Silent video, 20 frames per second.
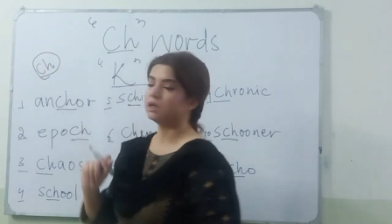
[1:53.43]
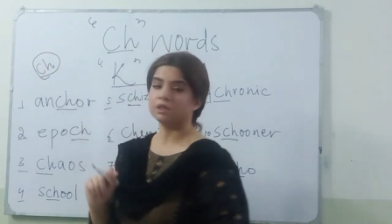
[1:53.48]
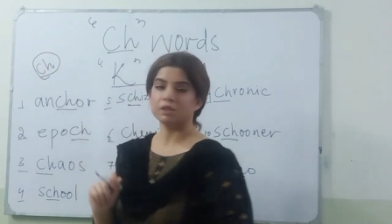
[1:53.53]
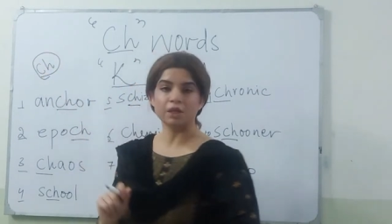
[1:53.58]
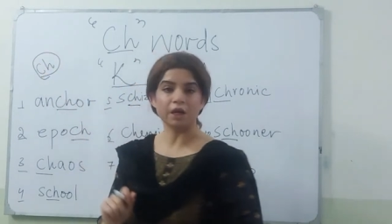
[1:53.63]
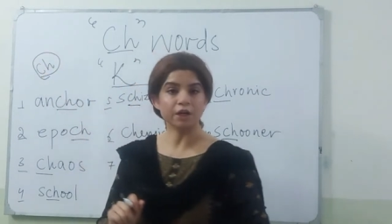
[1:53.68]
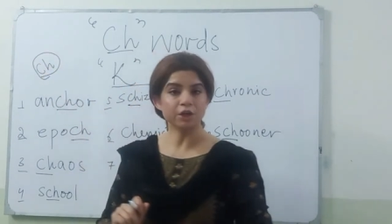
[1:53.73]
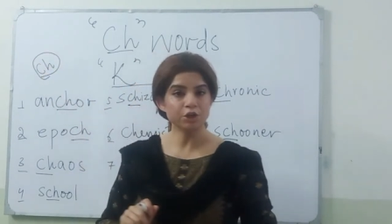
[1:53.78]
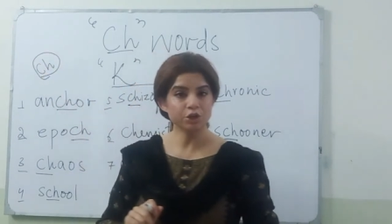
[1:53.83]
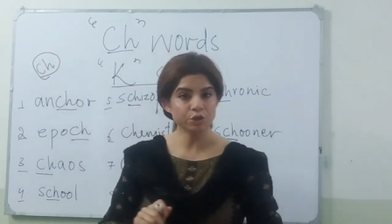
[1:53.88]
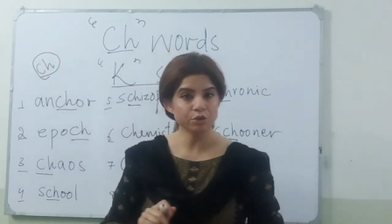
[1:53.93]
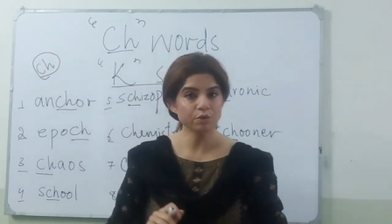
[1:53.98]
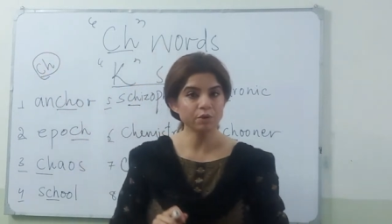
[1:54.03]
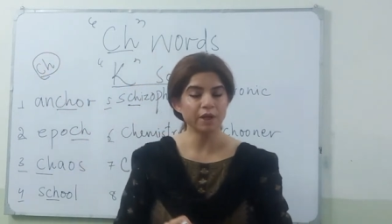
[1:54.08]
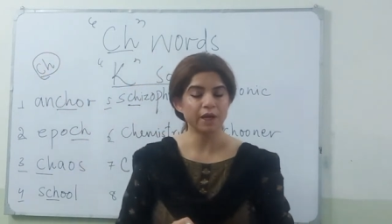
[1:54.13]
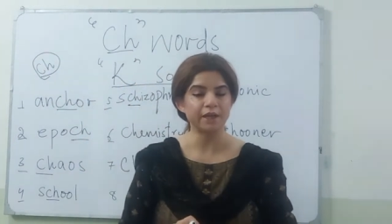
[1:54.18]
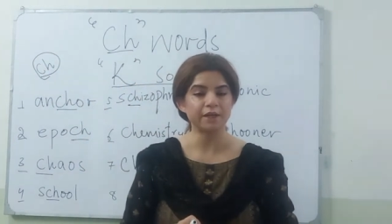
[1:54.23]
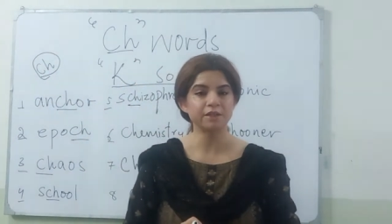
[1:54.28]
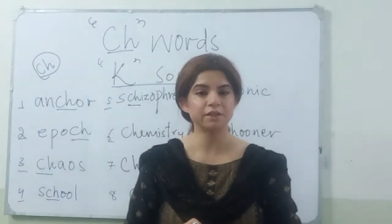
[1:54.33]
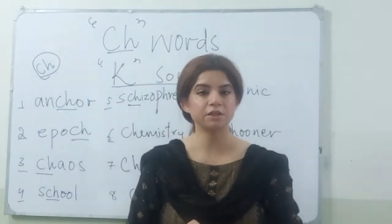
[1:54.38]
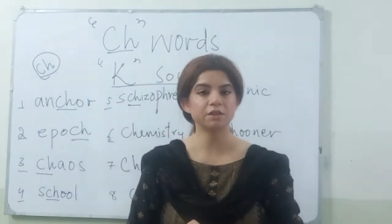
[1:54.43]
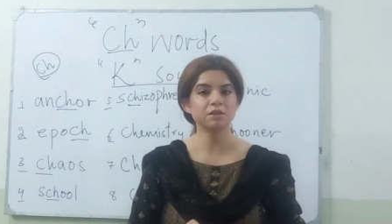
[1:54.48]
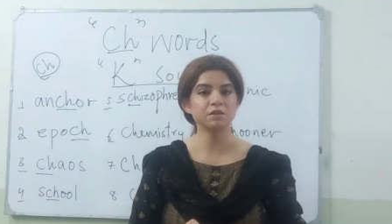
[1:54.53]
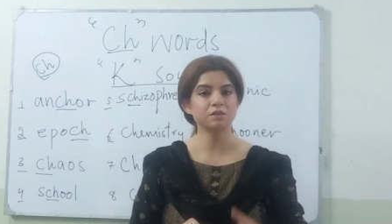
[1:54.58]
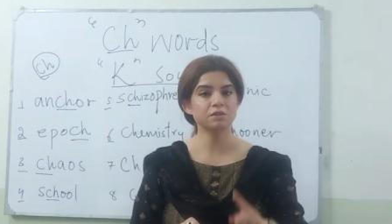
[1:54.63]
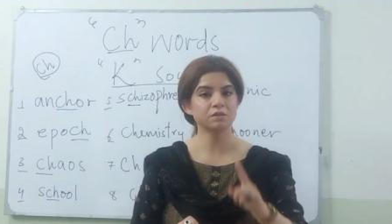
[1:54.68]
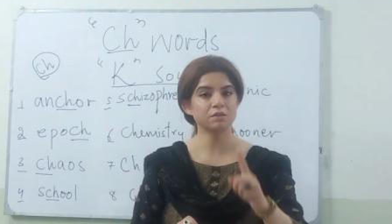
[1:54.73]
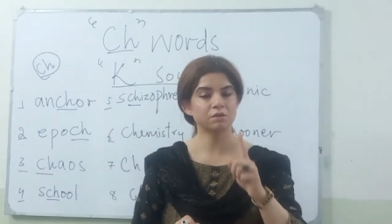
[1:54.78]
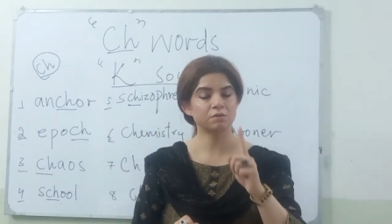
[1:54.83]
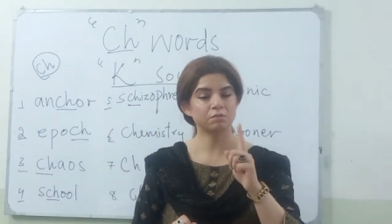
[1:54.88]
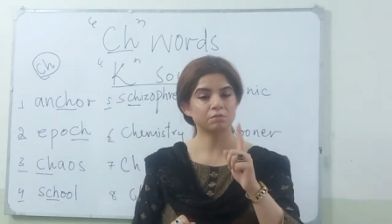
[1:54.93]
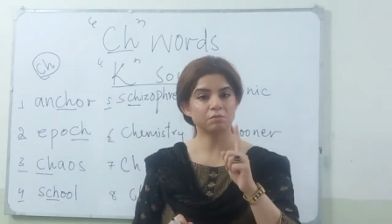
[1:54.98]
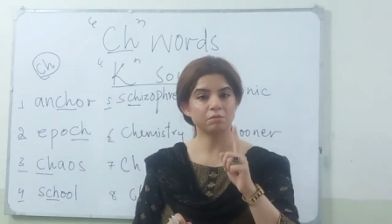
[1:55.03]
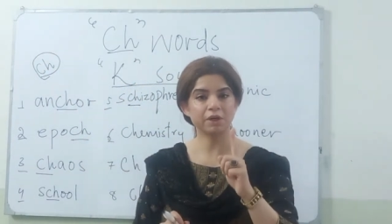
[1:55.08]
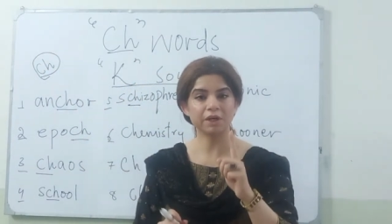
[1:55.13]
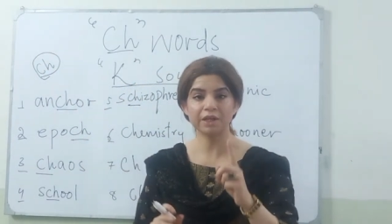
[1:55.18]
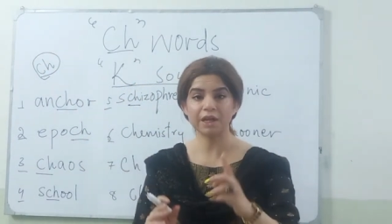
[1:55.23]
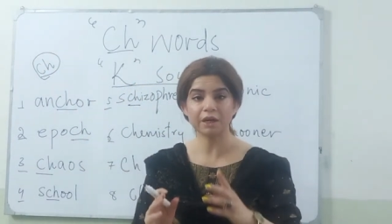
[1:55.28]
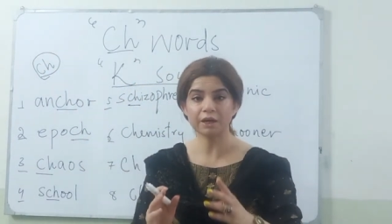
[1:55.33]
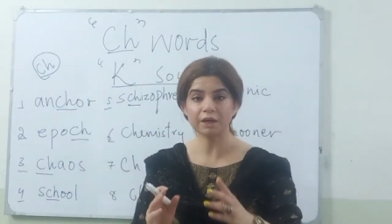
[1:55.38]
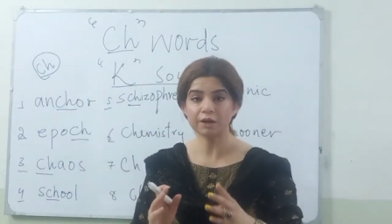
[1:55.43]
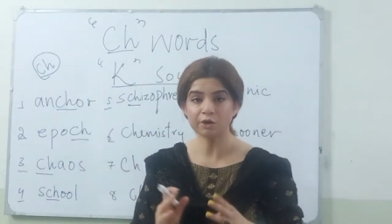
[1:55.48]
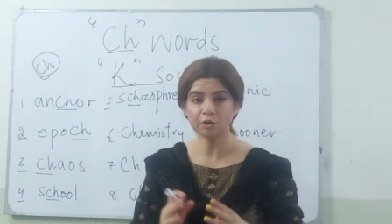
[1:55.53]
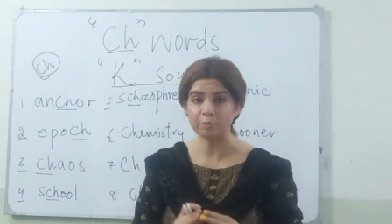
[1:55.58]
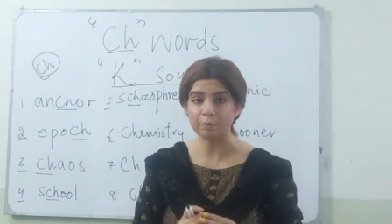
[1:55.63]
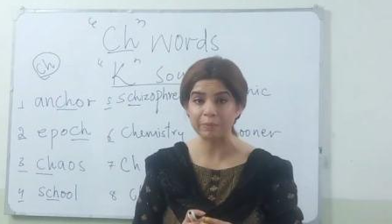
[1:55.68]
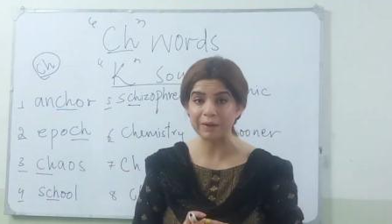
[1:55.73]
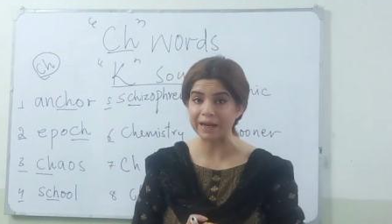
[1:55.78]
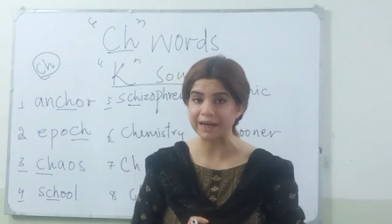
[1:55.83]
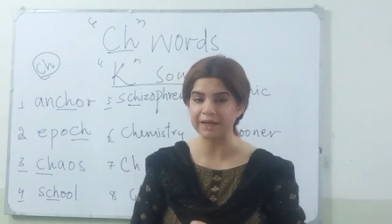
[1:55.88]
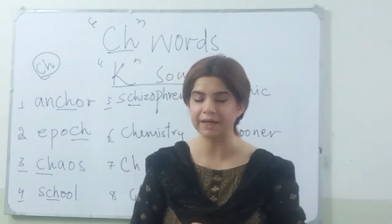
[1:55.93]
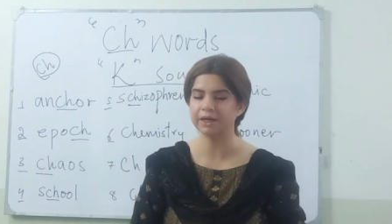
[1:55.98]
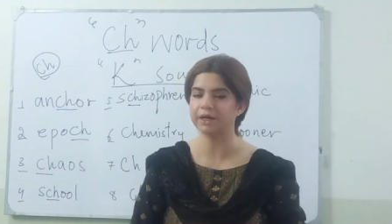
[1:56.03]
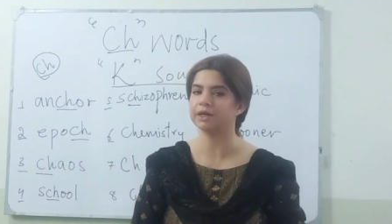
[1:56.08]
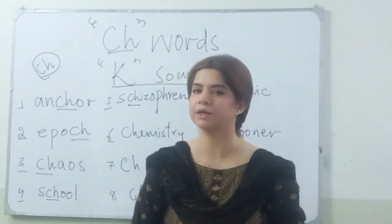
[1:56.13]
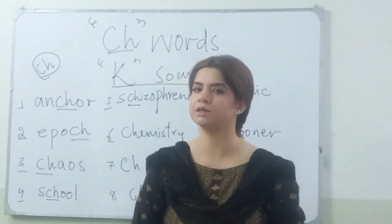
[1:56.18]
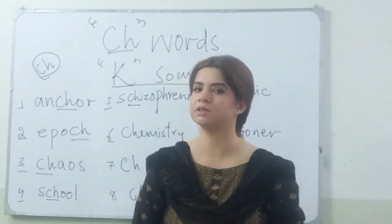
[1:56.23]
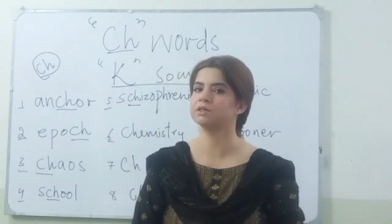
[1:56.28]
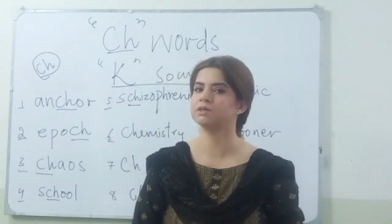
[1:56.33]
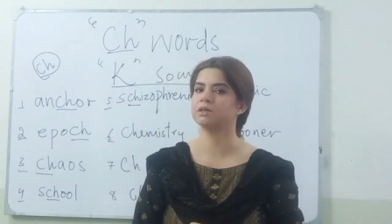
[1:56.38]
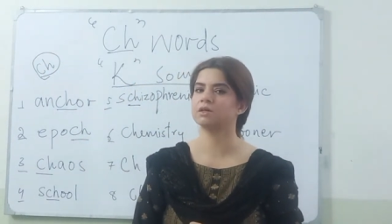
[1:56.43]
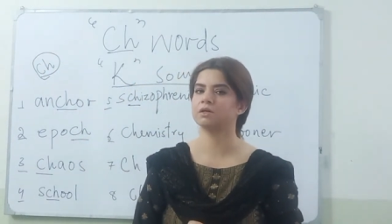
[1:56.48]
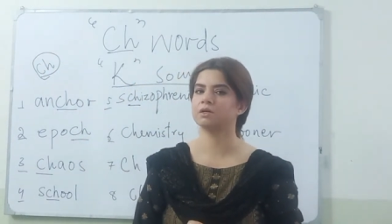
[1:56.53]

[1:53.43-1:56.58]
they are two letters, but they're not blended.